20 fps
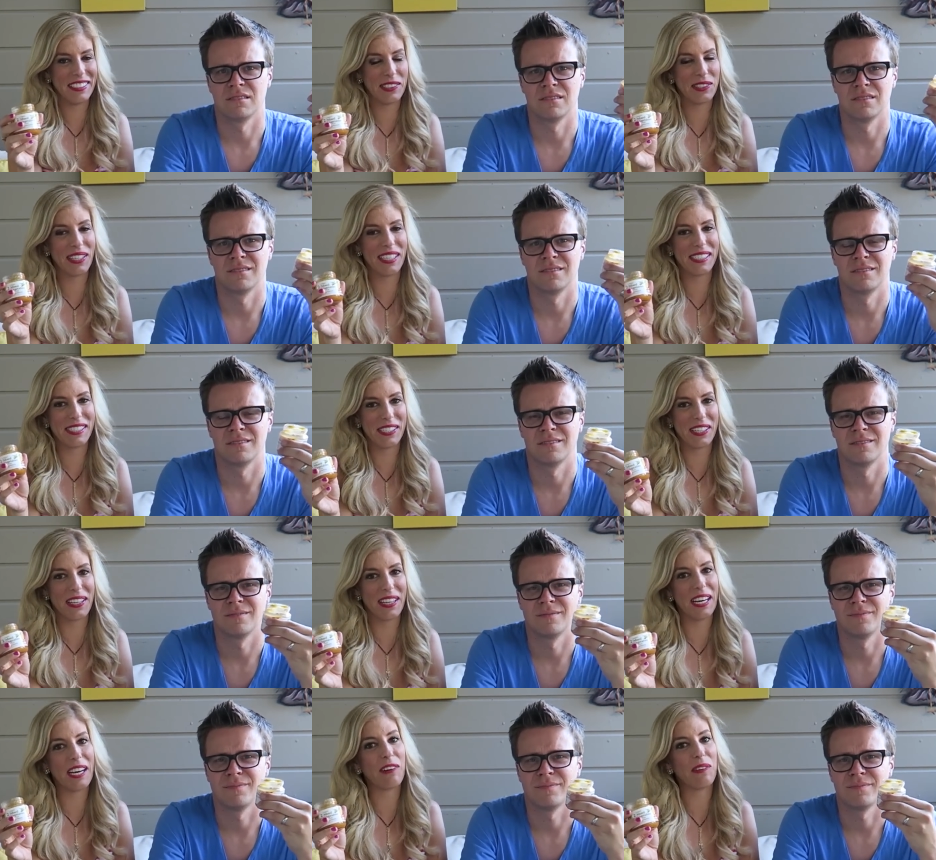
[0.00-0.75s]
Speaker 1: You guys saw
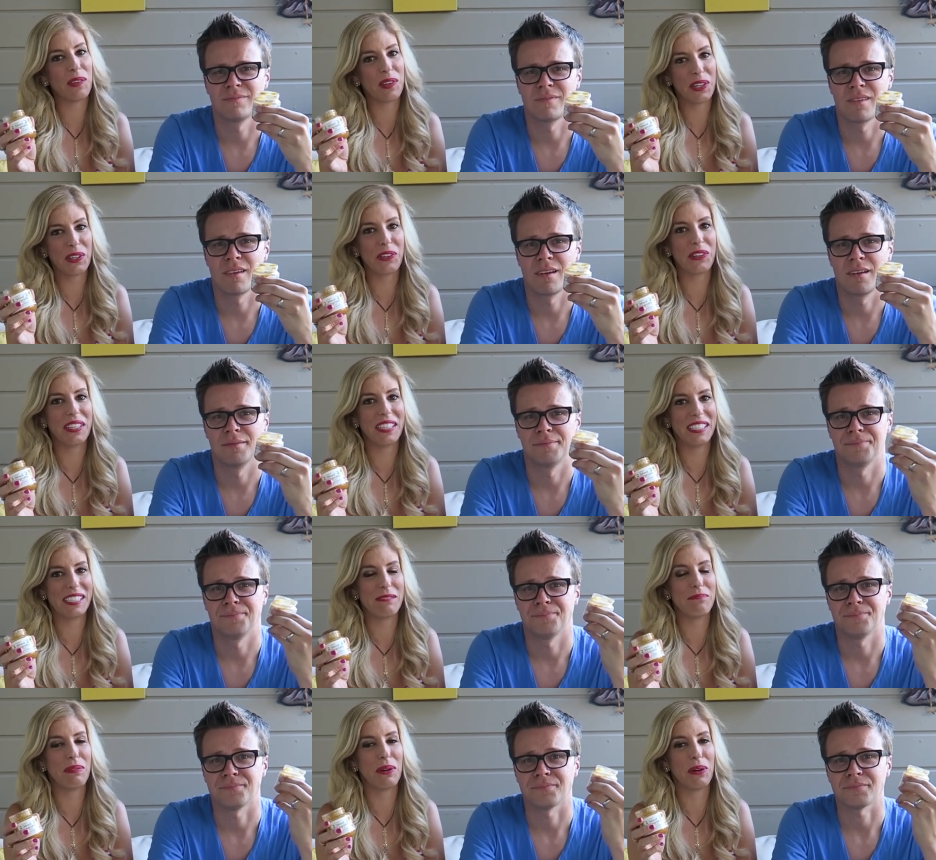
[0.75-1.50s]
that. We're
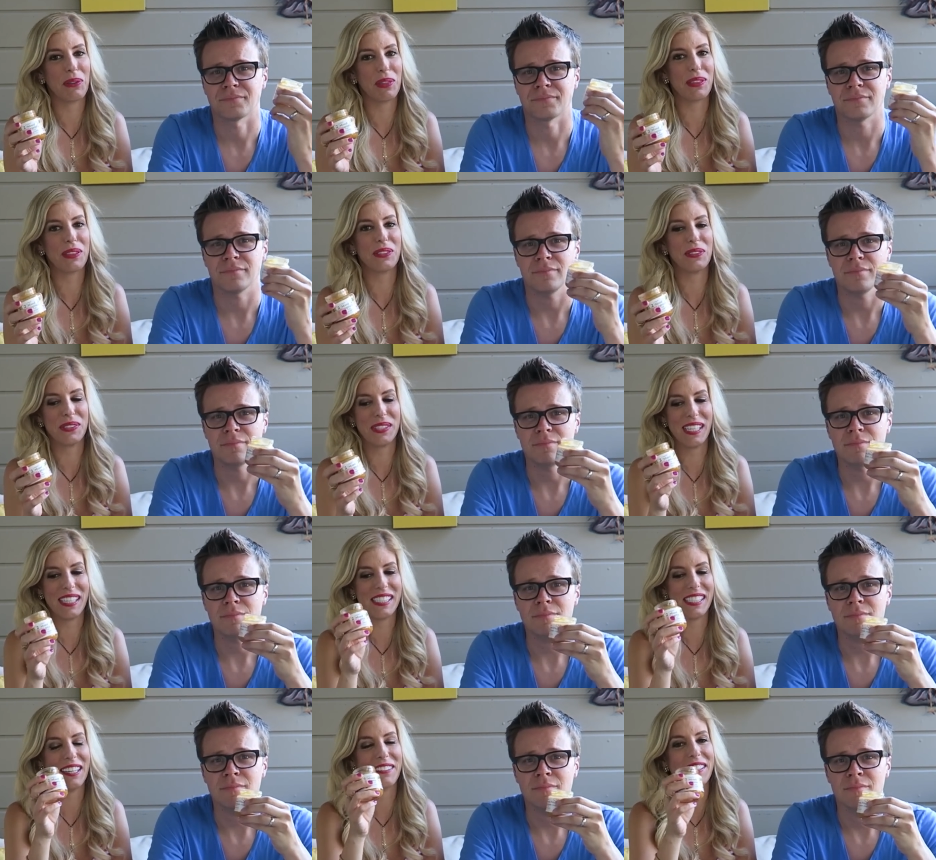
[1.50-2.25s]
agreed to both lose.
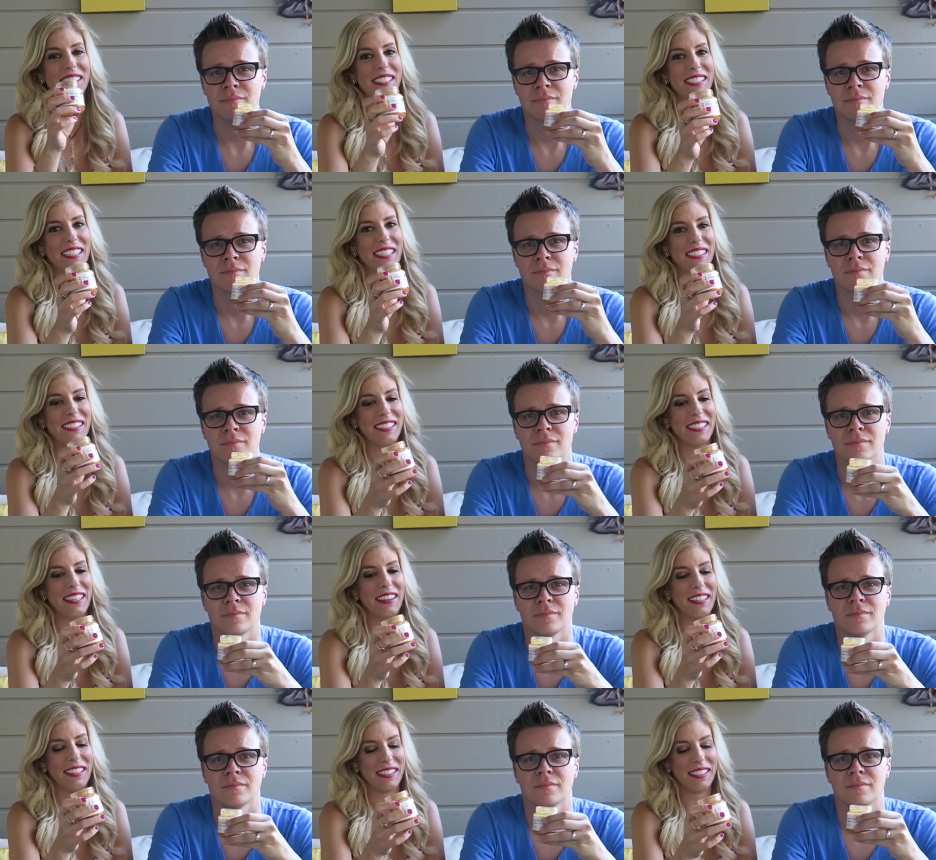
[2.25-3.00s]
That's how
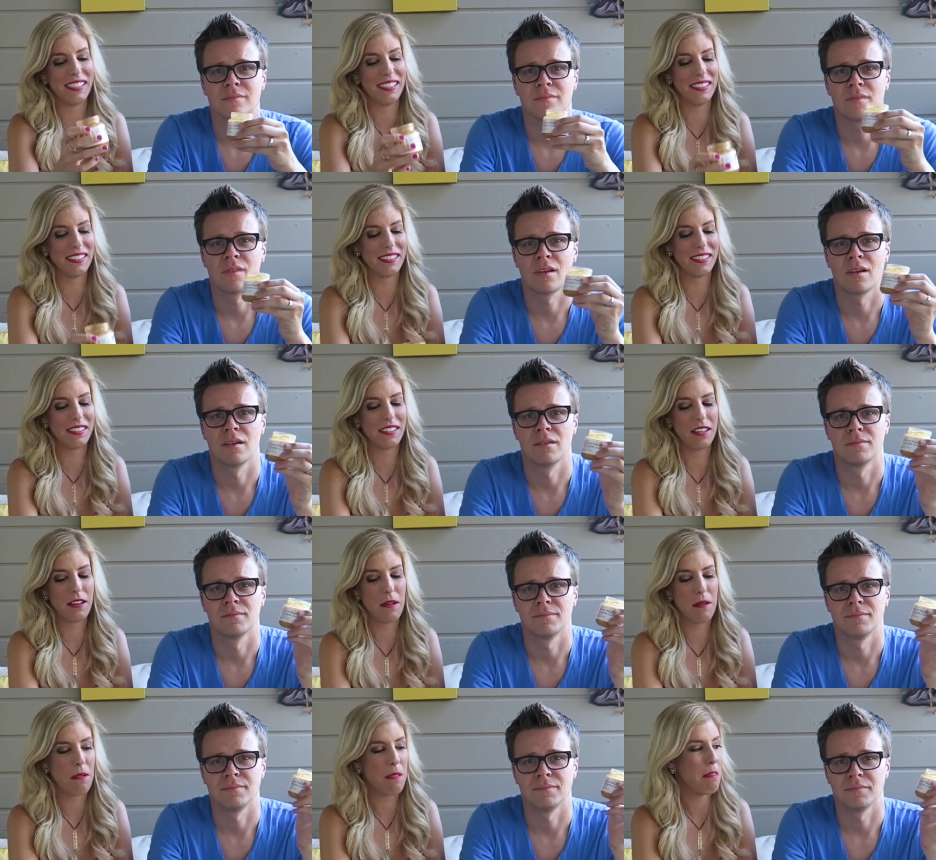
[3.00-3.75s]
disgusting this is.
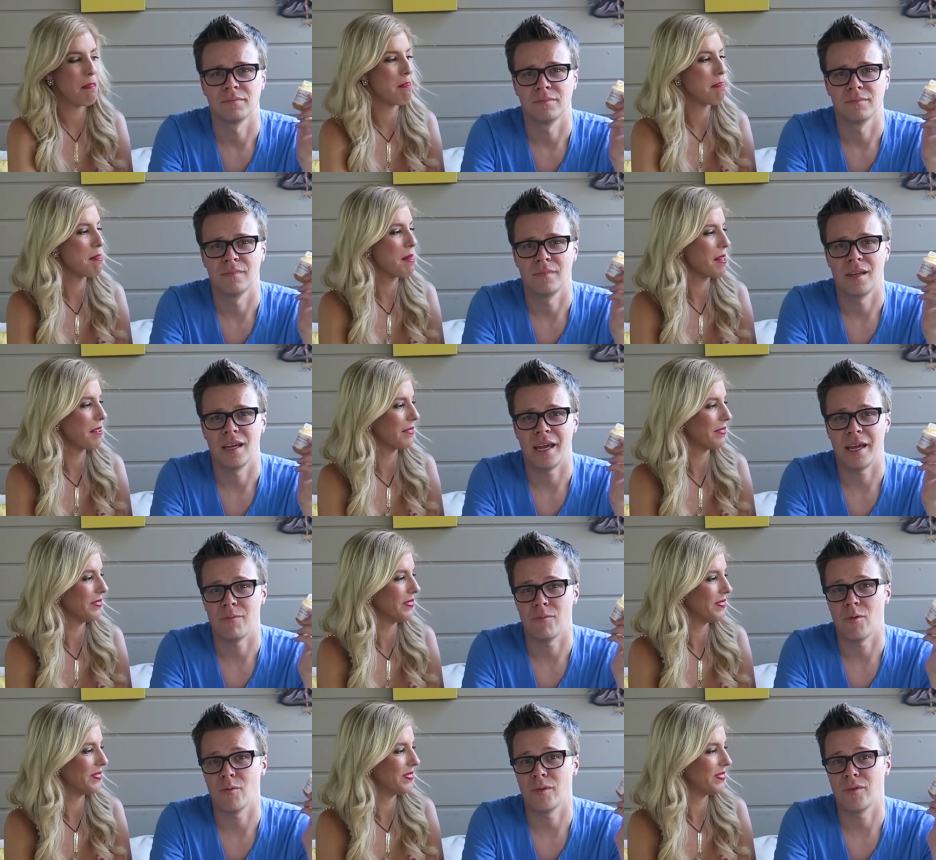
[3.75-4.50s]

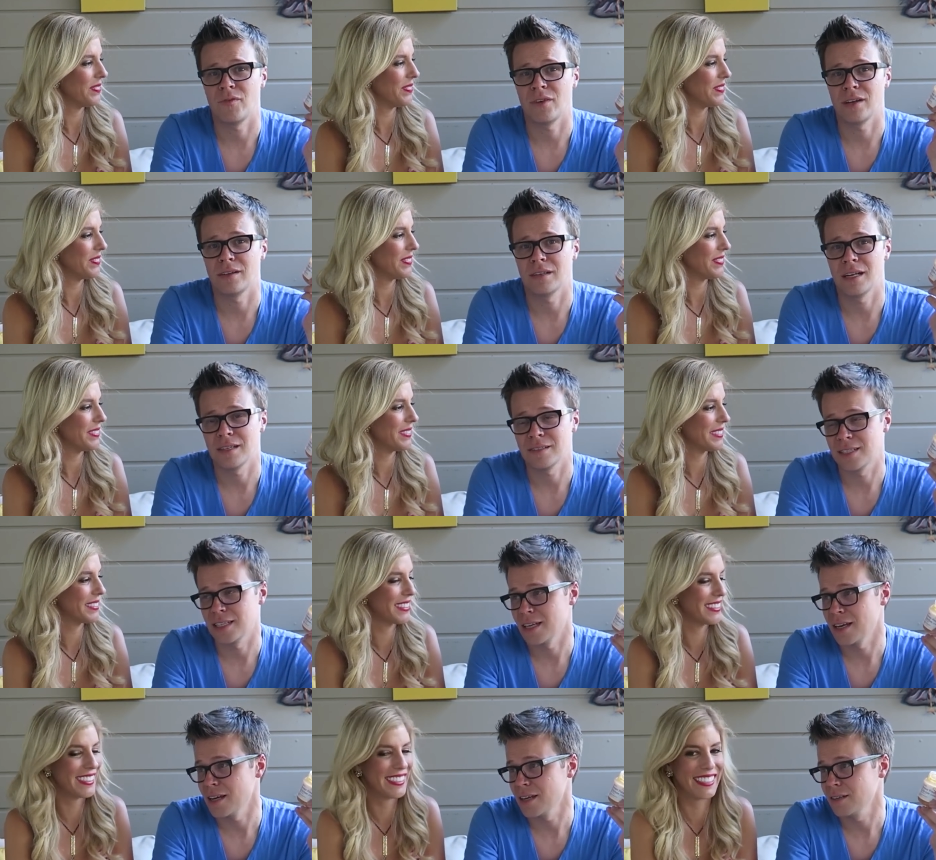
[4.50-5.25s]
Speaker 2: And what we found out
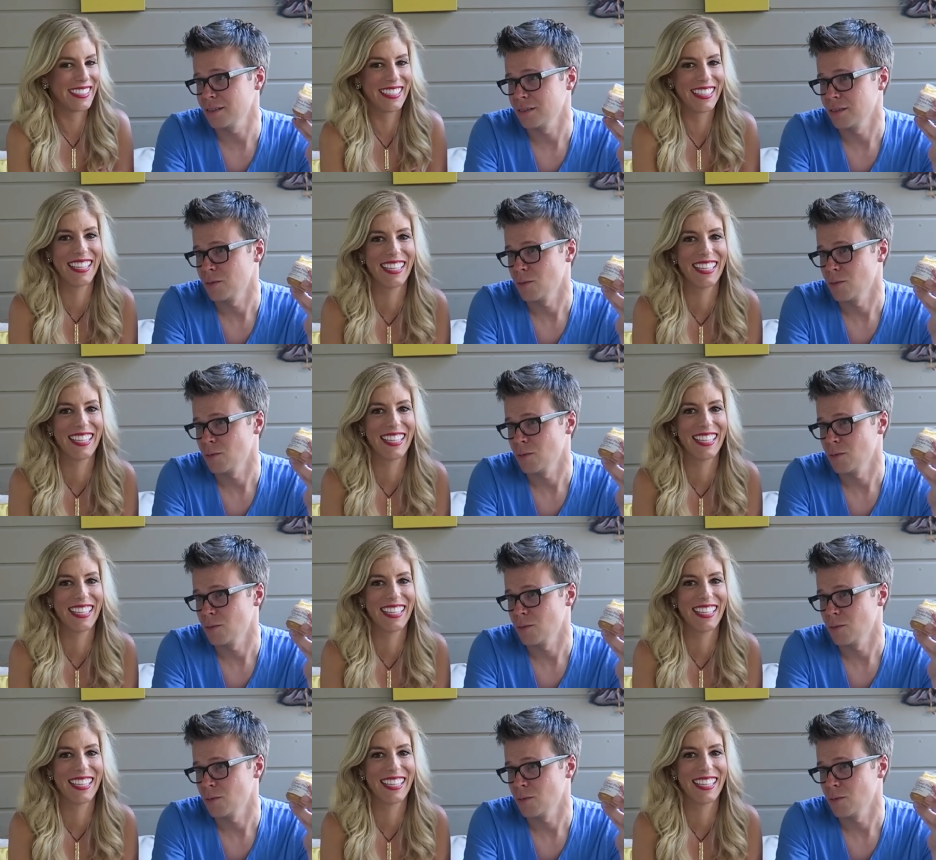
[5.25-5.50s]
today